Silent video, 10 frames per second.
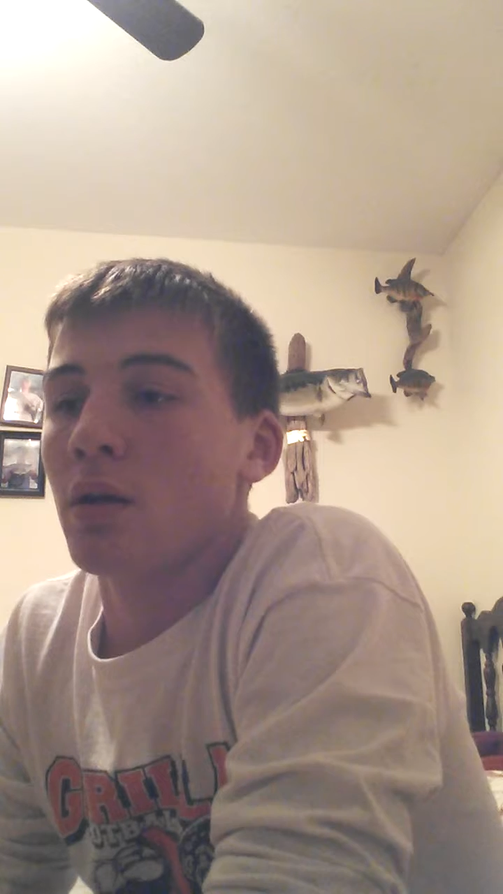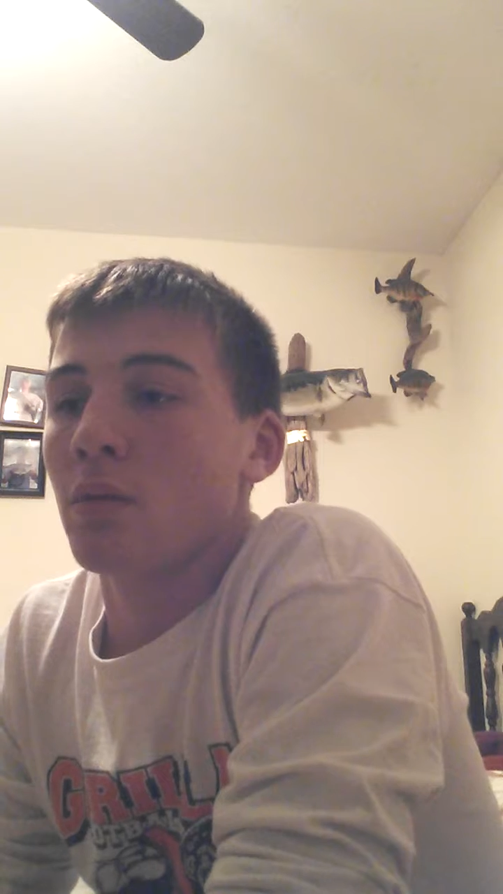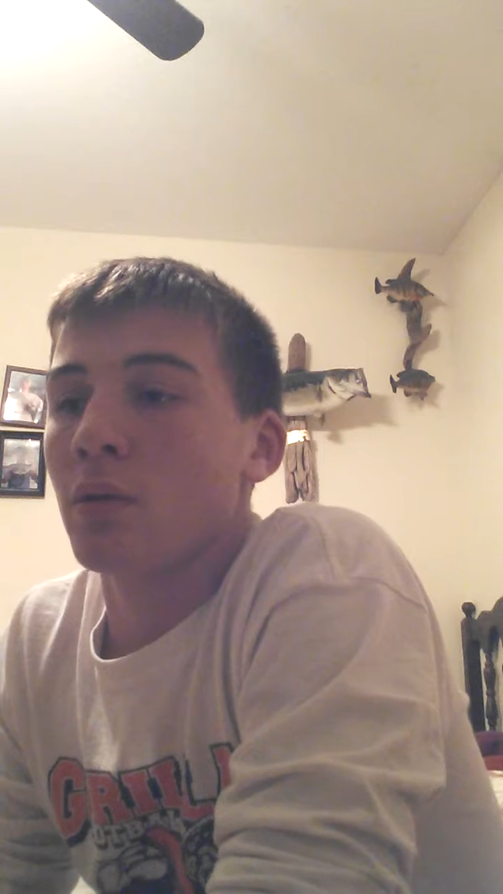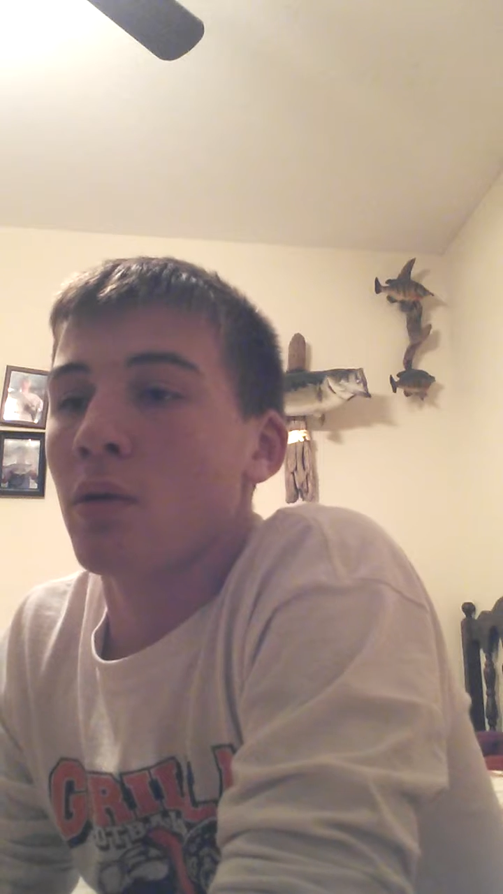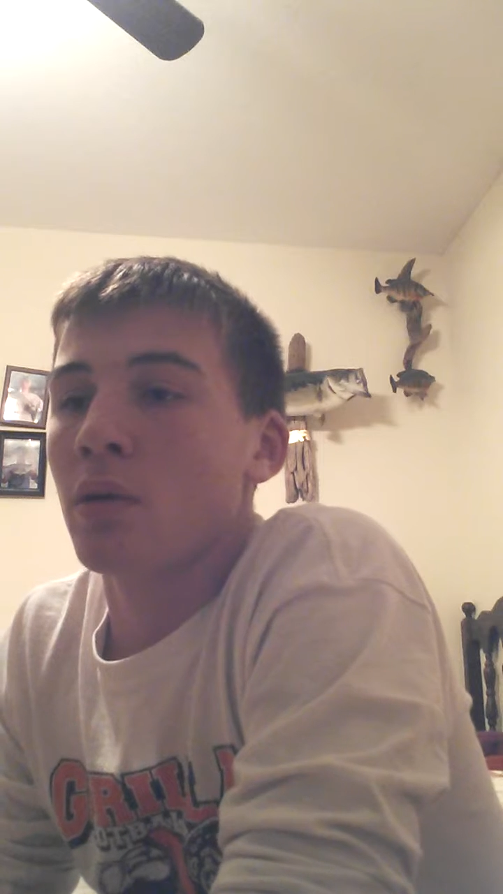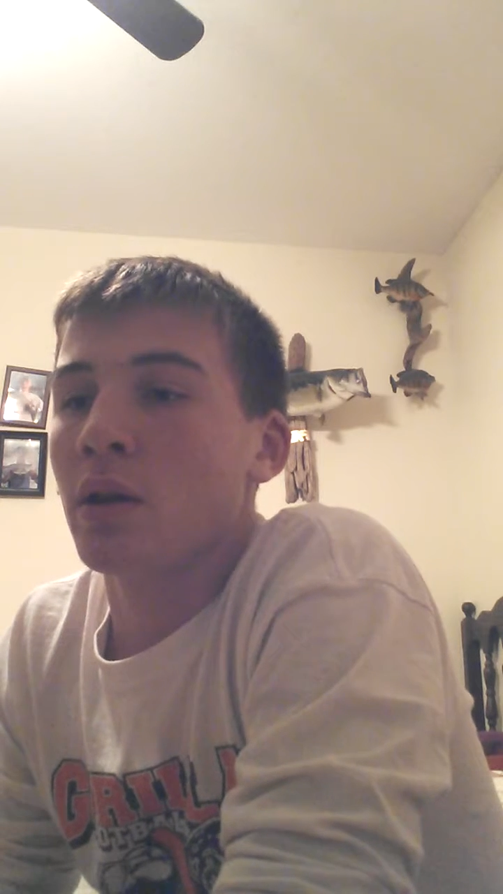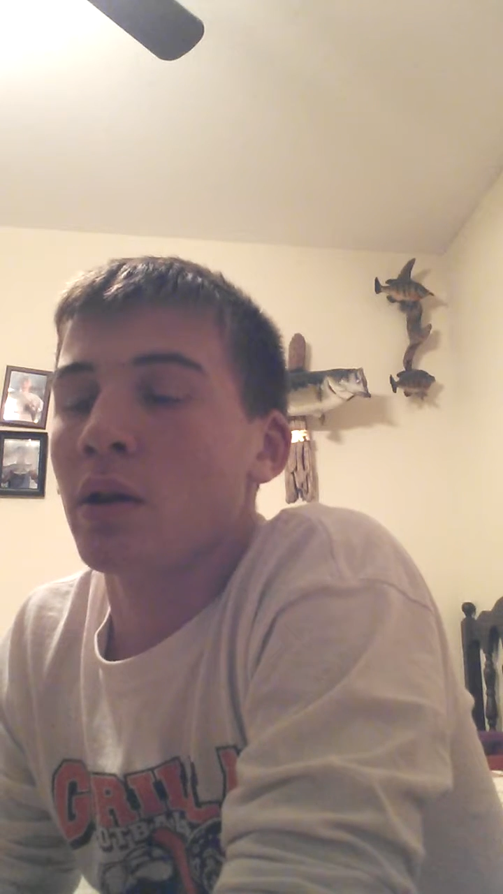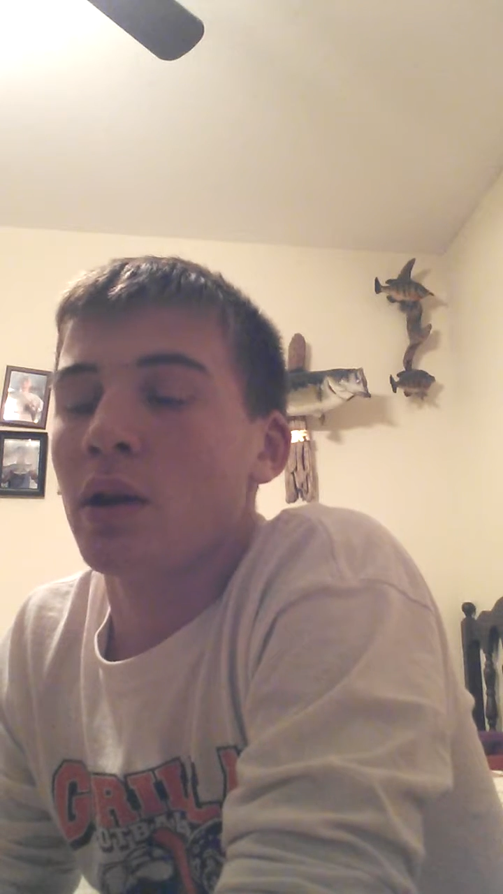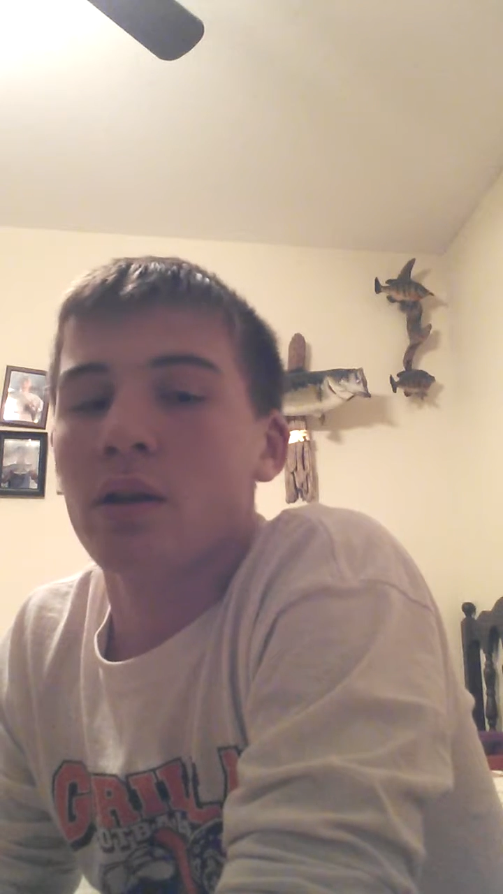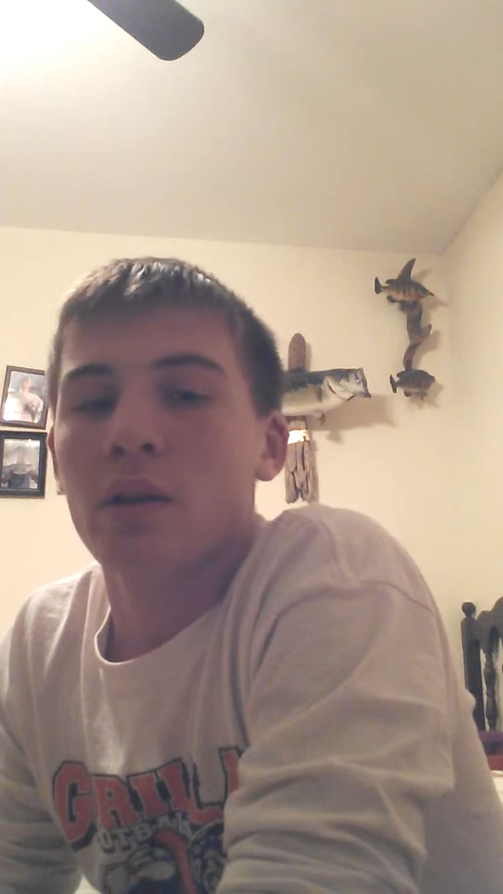We're going down there.
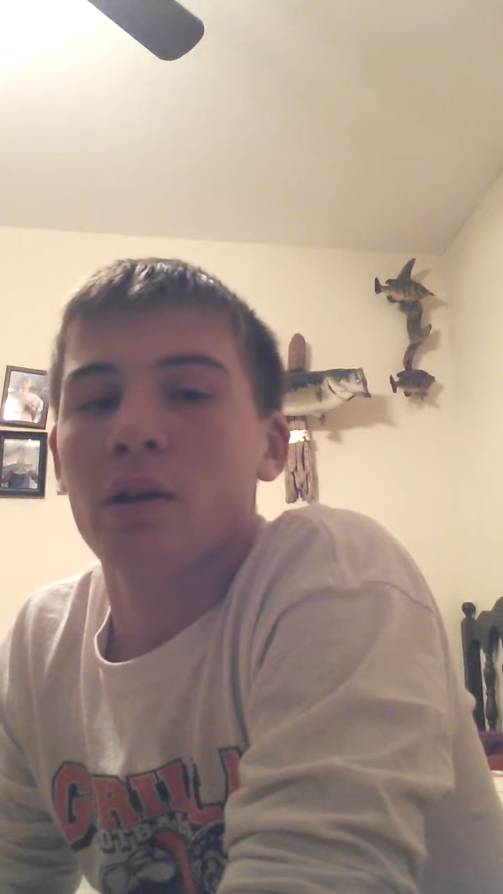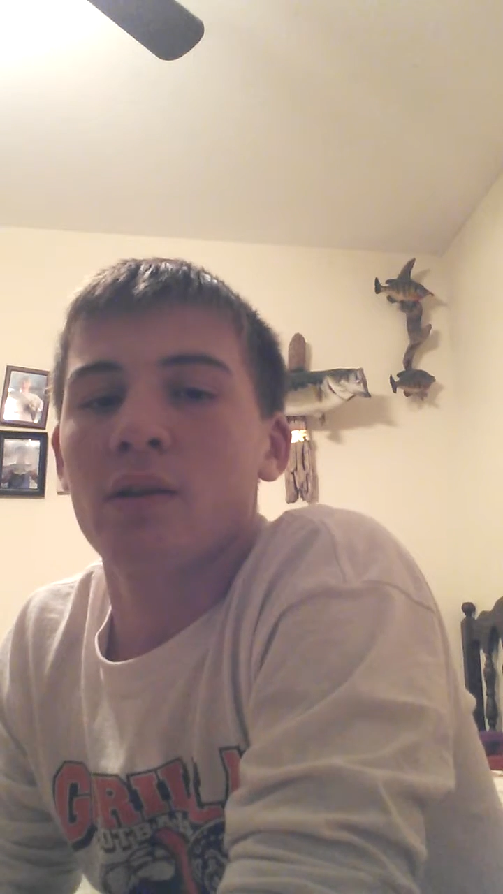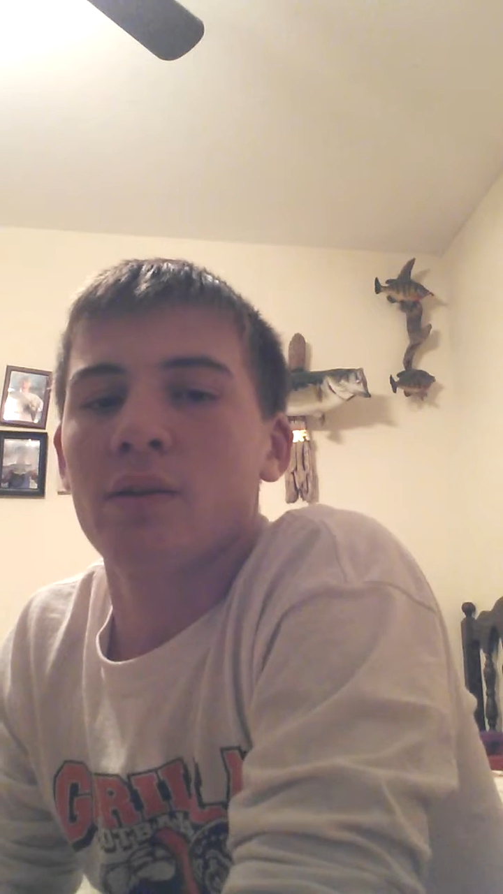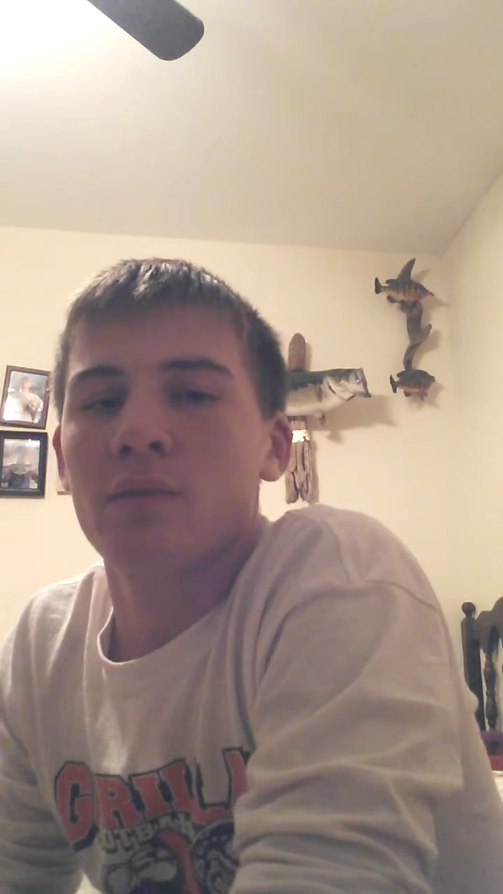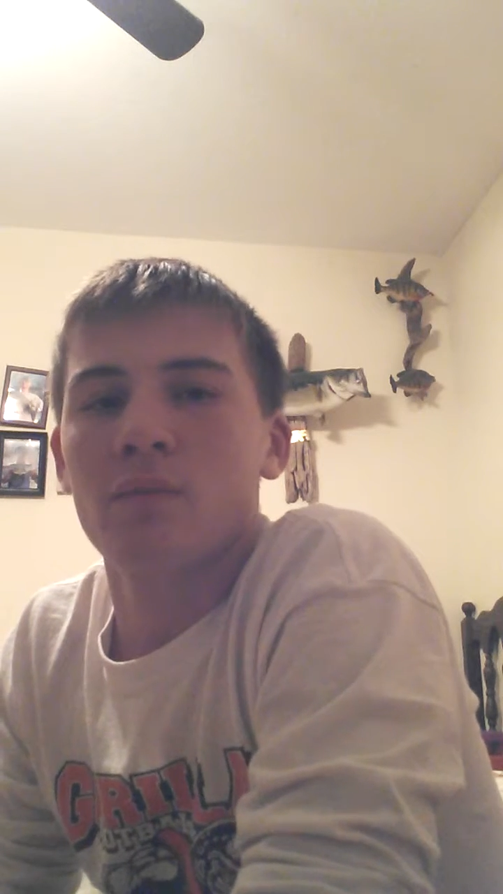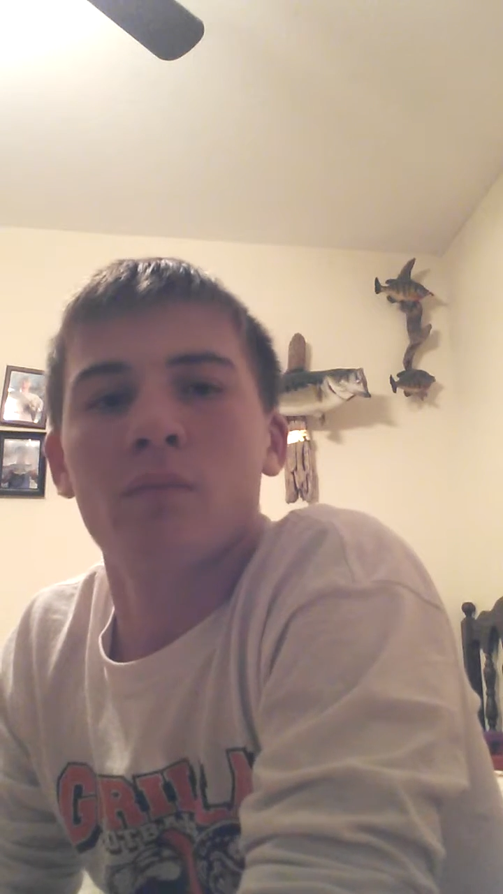I think it's